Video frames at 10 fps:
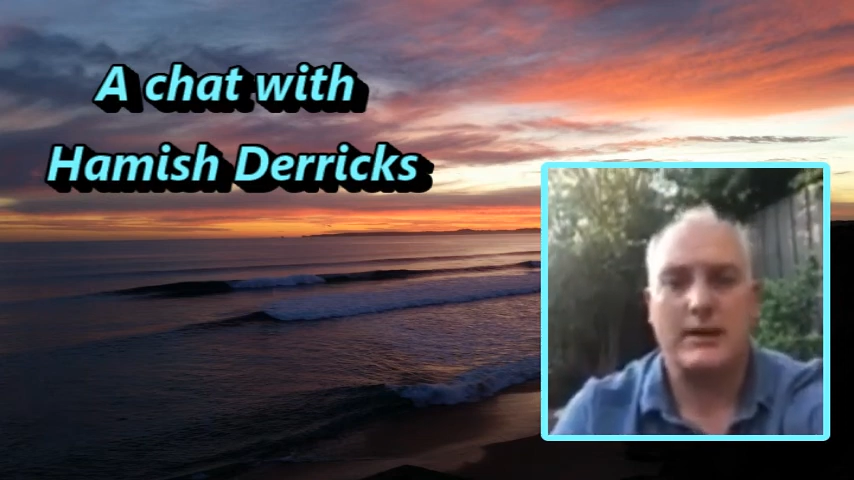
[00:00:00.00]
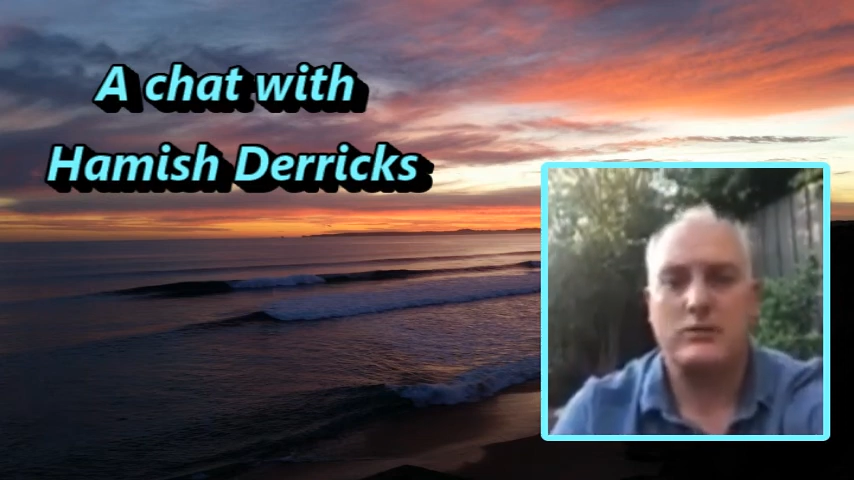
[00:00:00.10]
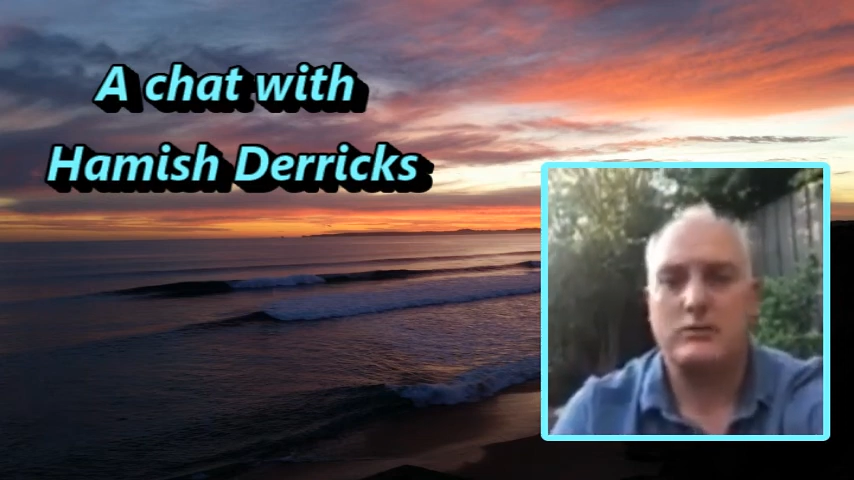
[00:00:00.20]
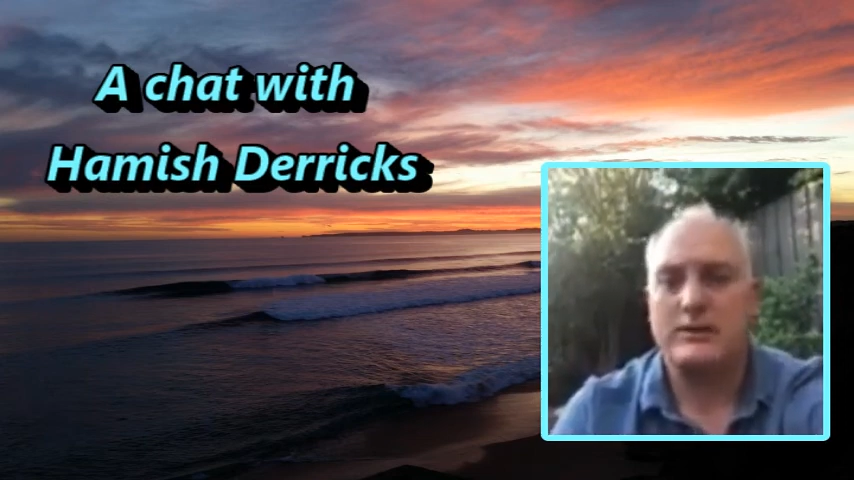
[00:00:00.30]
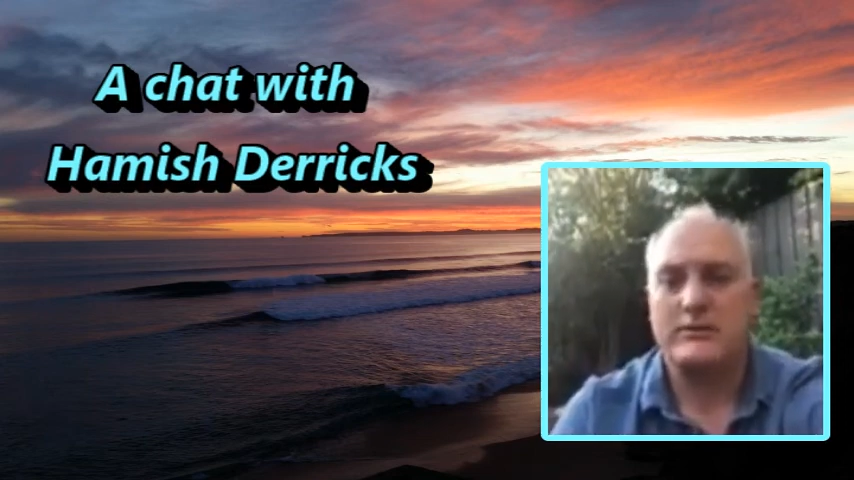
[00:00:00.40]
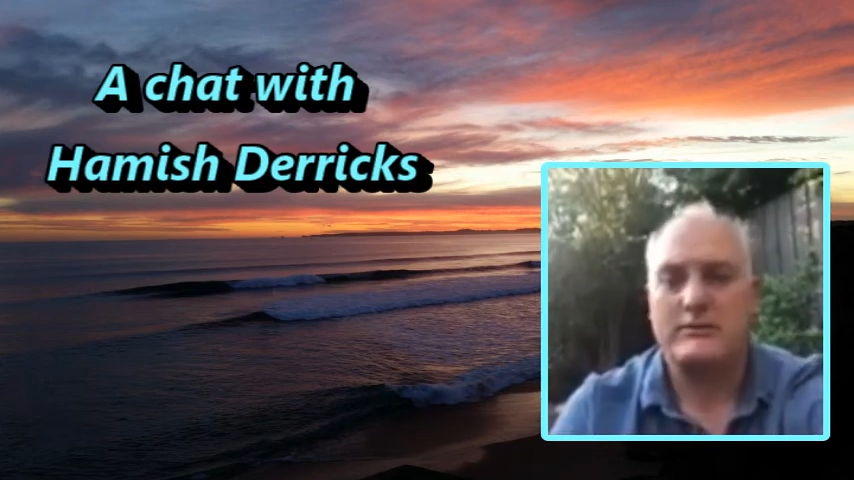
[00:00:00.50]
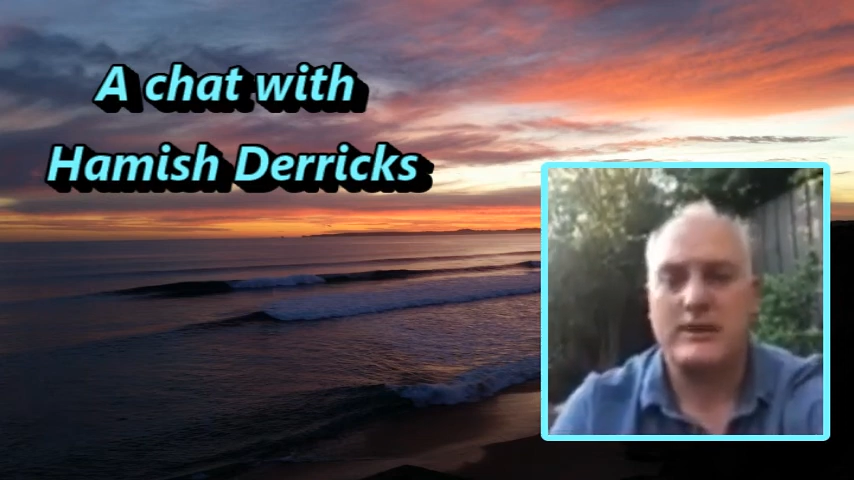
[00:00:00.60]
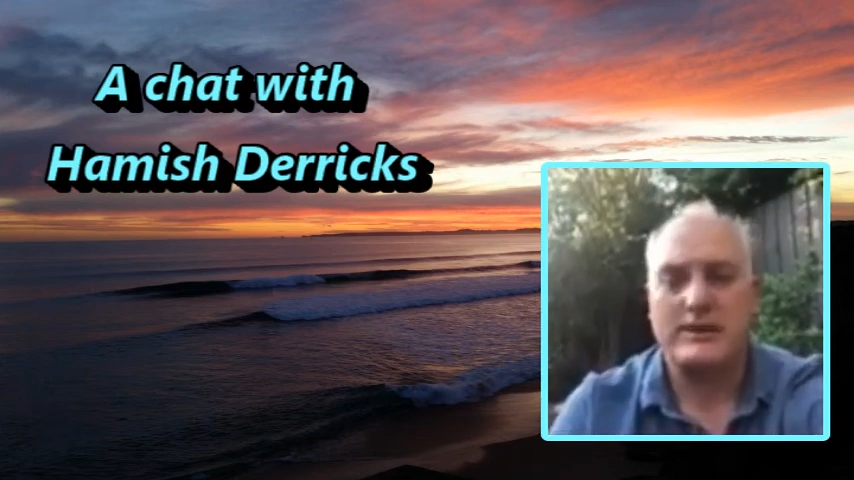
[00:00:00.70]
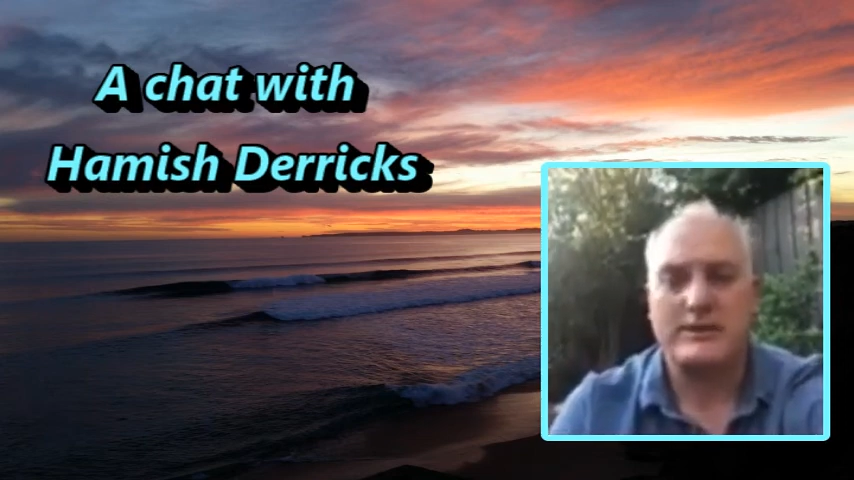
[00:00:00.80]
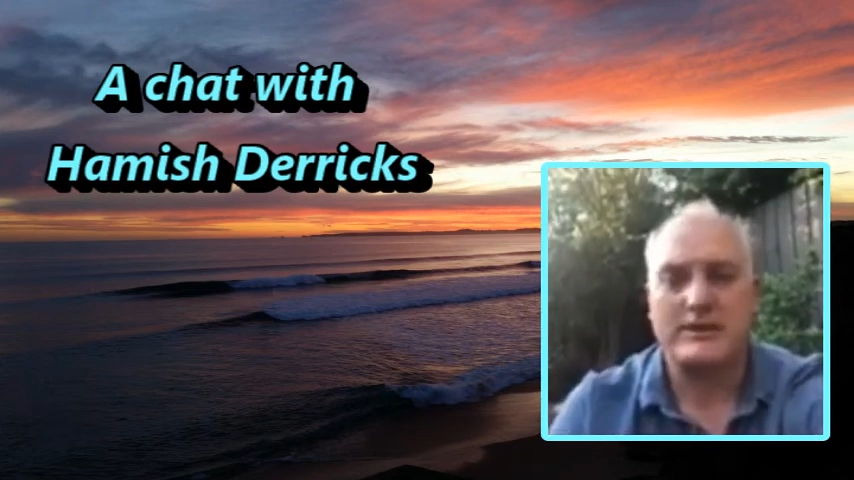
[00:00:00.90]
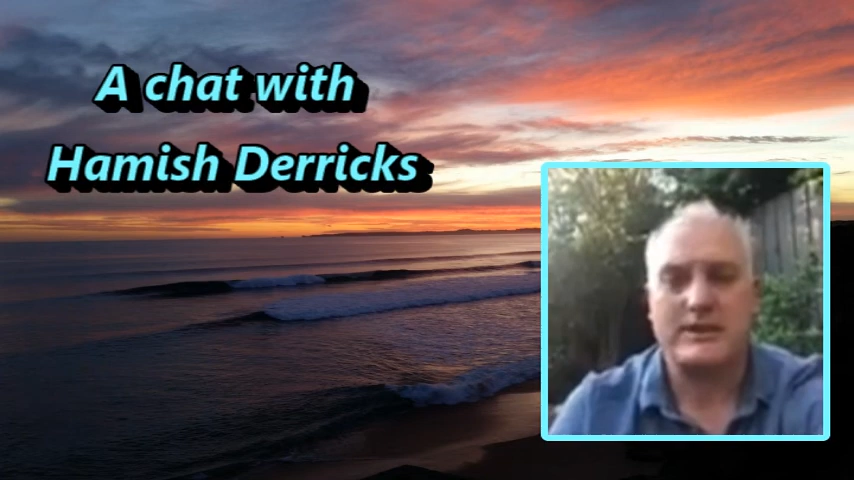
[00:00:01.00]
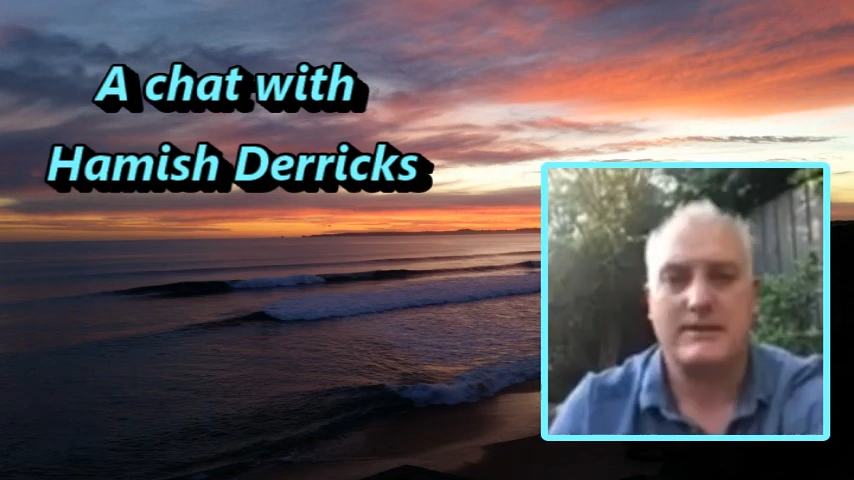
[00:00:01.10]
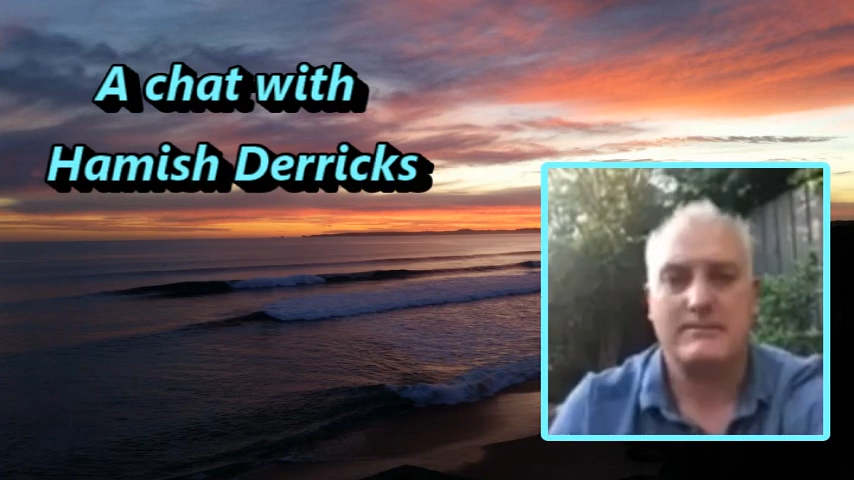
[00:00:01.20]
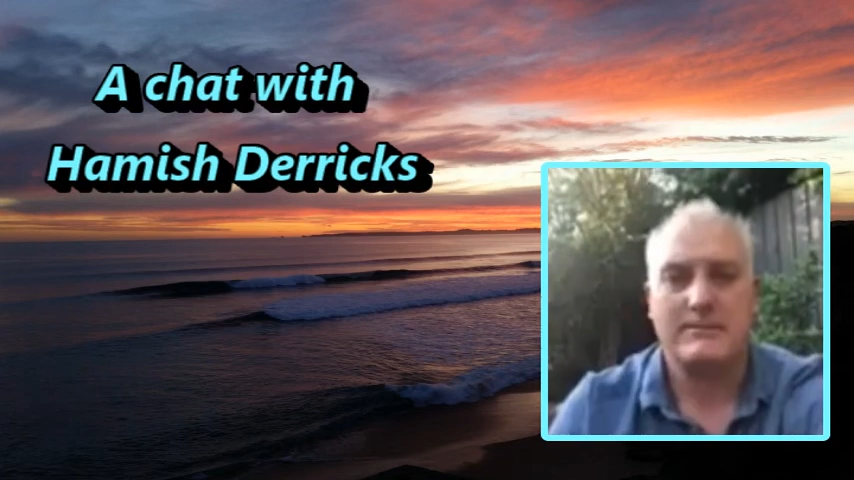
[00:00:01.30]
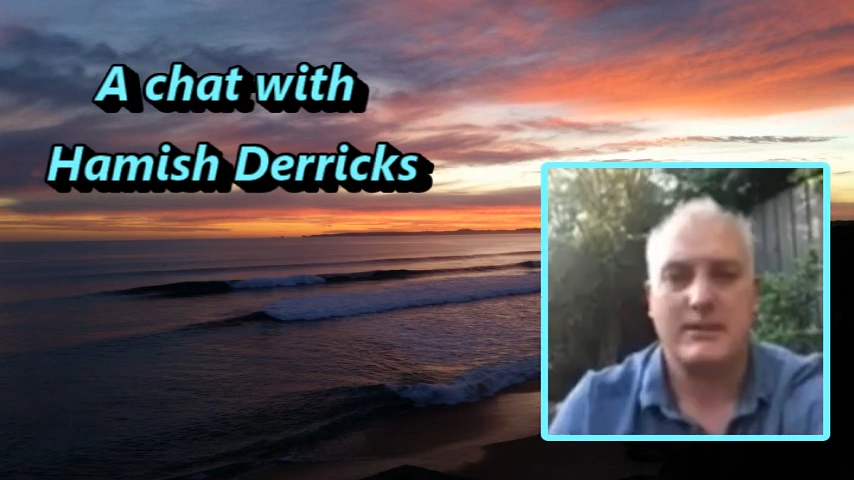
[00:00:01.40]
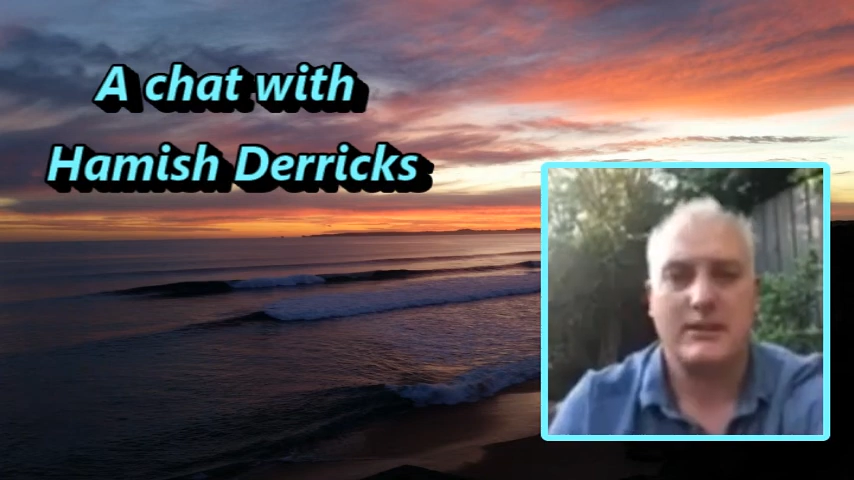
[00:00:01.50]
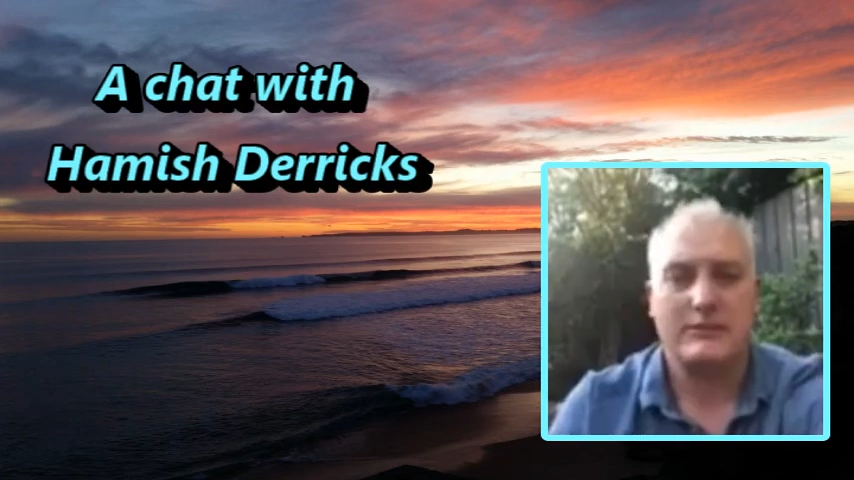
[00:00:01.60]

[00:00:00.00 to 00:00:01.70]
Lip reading: and will be for many years to come.